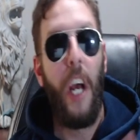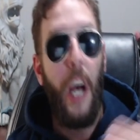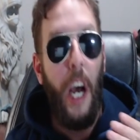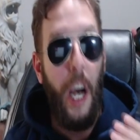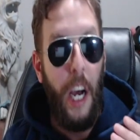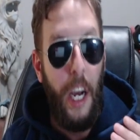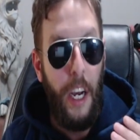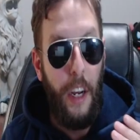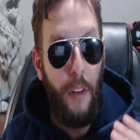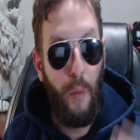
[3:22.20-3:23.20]

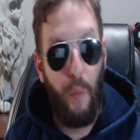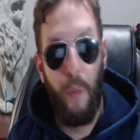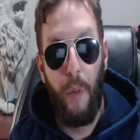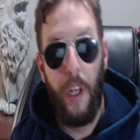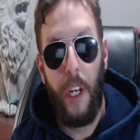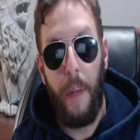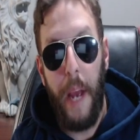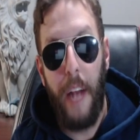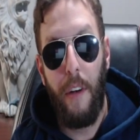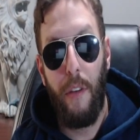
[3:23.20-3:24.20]
Uh, the
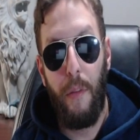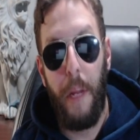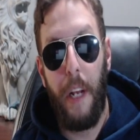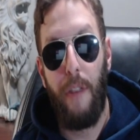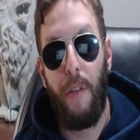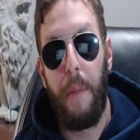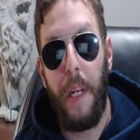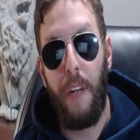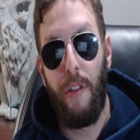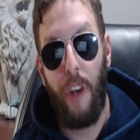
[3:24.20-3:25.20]
Commanders managed to
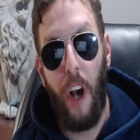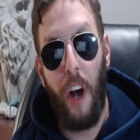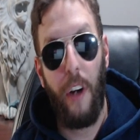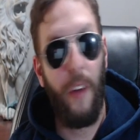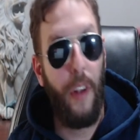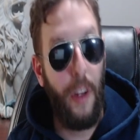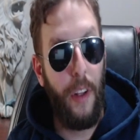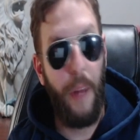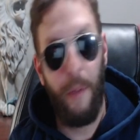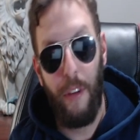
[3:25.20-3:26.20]
beat Chicago, though
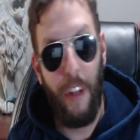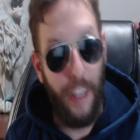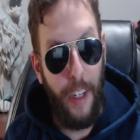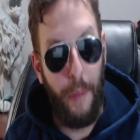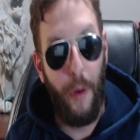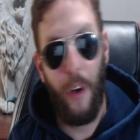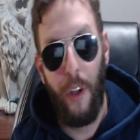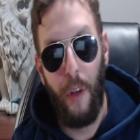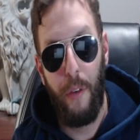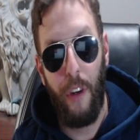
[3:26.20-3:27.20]
that was a little more
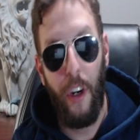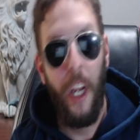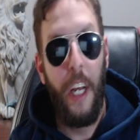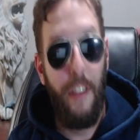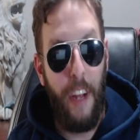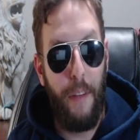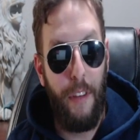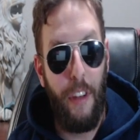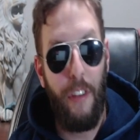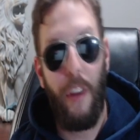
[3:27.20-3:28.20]
closer. San
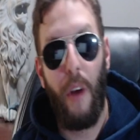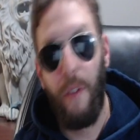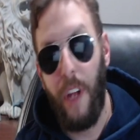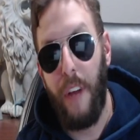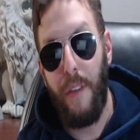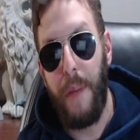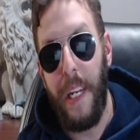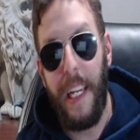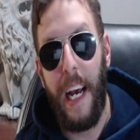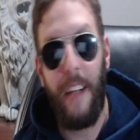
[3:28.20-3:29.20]
Francisco does
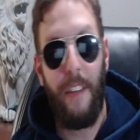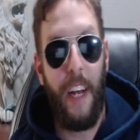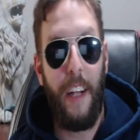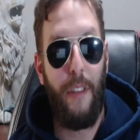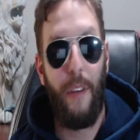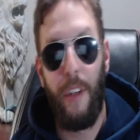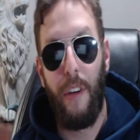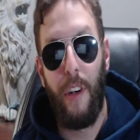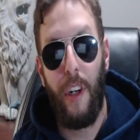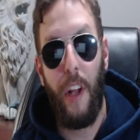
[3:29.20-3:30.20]
beat Dallas. Dallas only
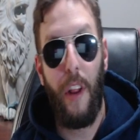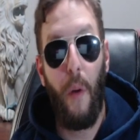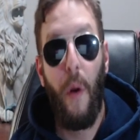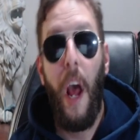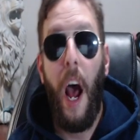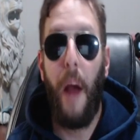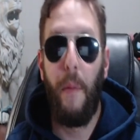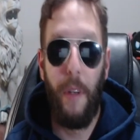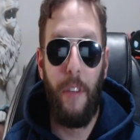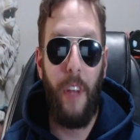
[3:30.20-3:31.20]
turned it on, though I
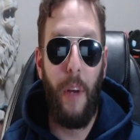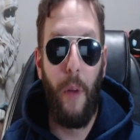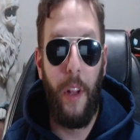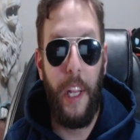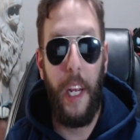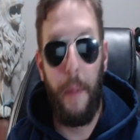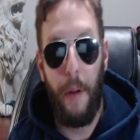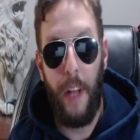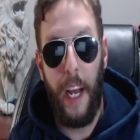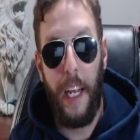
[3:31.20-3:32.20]
will say one thing
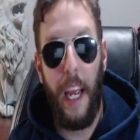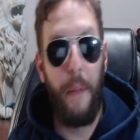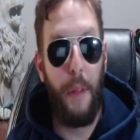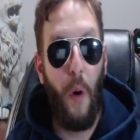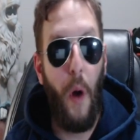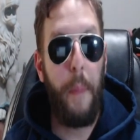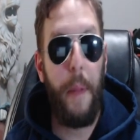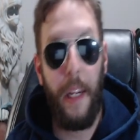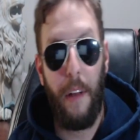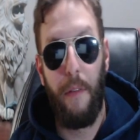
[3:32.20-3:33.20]
about that game. Though I
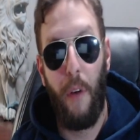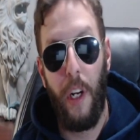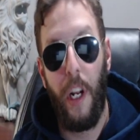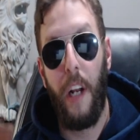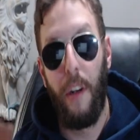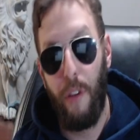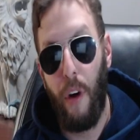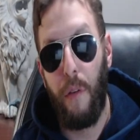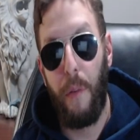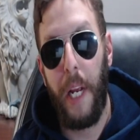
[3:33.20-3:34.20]
picked the forty-niners
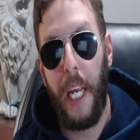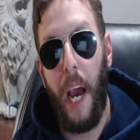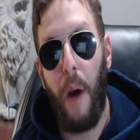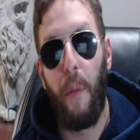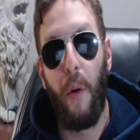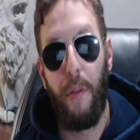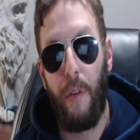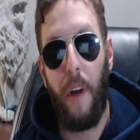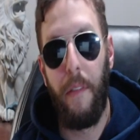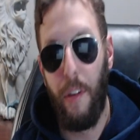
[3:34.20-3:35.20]
over my Cowboys
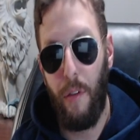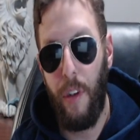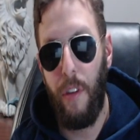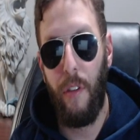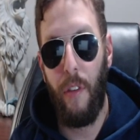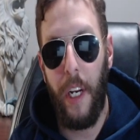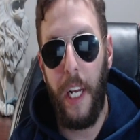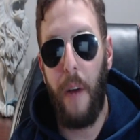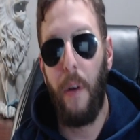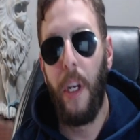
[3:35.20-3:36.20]
for obvious reasons right
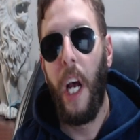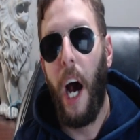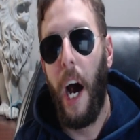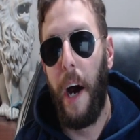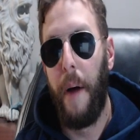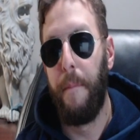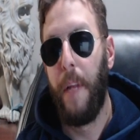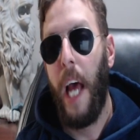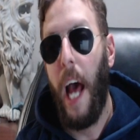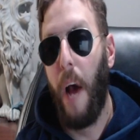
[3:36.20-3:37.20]
now, um,
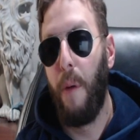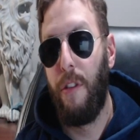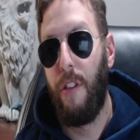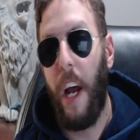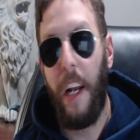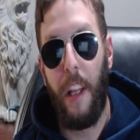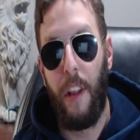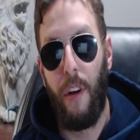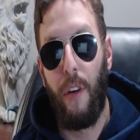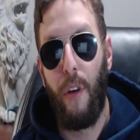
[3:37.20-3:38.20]
outside of the
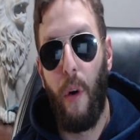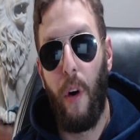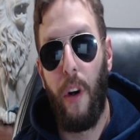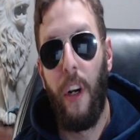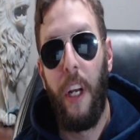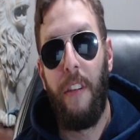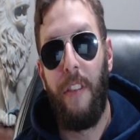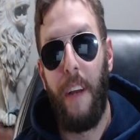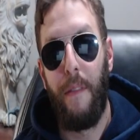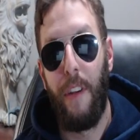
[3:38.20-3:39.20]
third quarter,
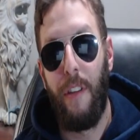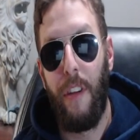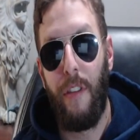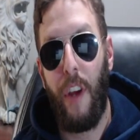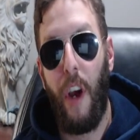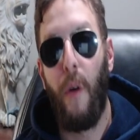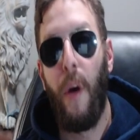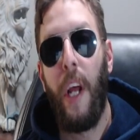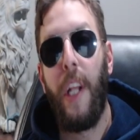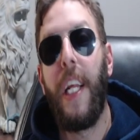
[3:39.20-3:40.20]
San Francisco
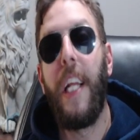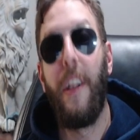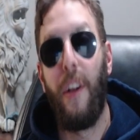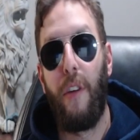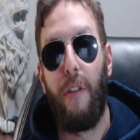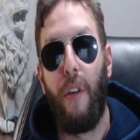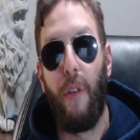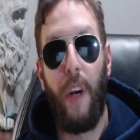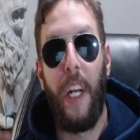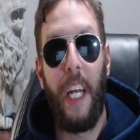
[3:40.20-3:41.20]
didn't look so
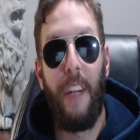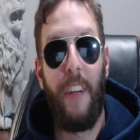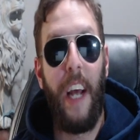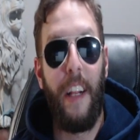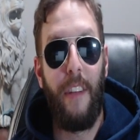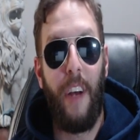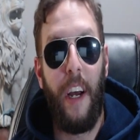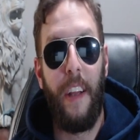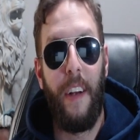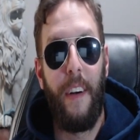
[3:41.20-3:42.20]
great against Dallas
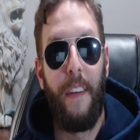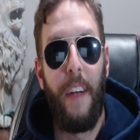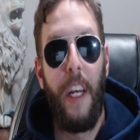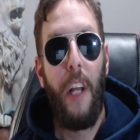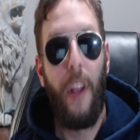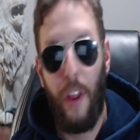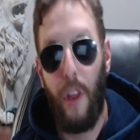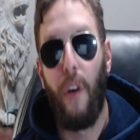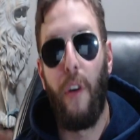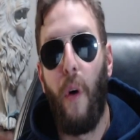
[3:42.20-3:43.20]
either. The
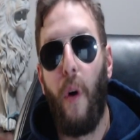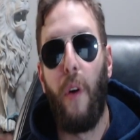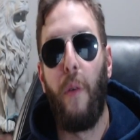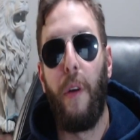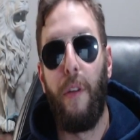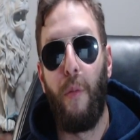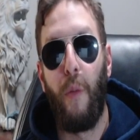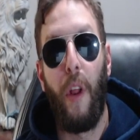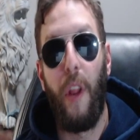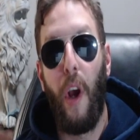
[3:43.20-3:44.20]
third quarter was
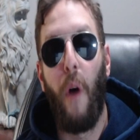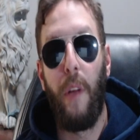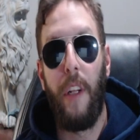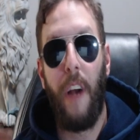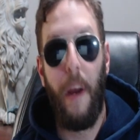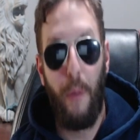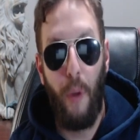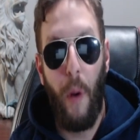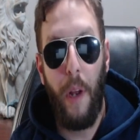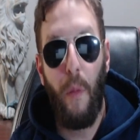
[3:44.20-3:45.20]
the only time.
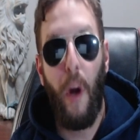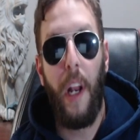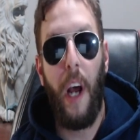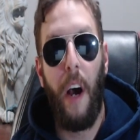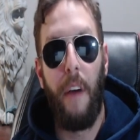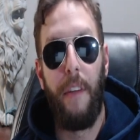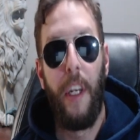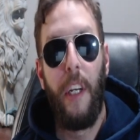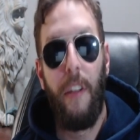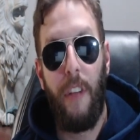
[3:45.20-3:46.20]
twenty-one of
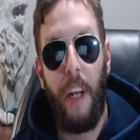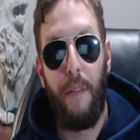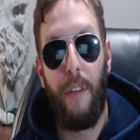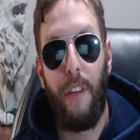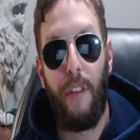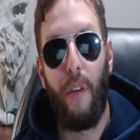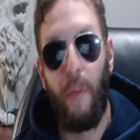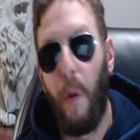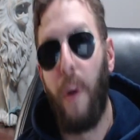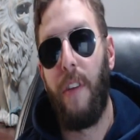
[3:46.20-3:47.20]
San Francisco's
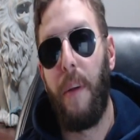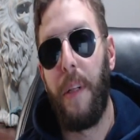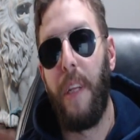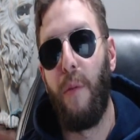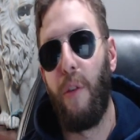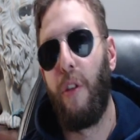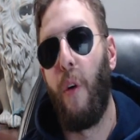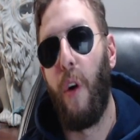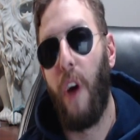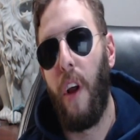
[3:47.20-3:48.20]
points, I believe, were
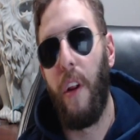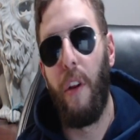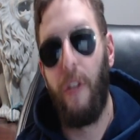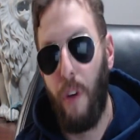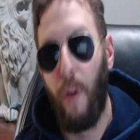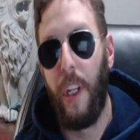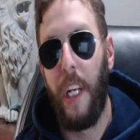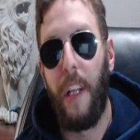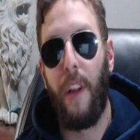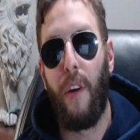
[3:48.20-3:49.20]
scored solely
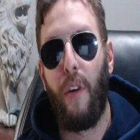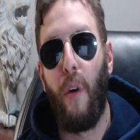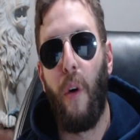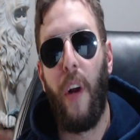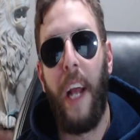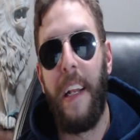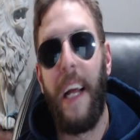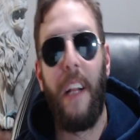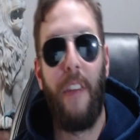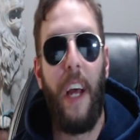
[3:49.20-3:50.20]
in the third quarter, and
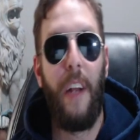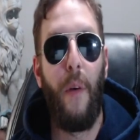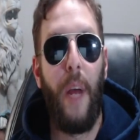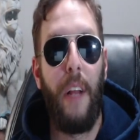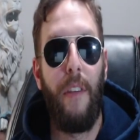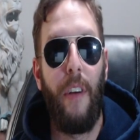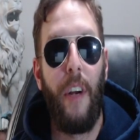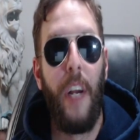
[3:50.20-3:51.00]
Dallas had no answer.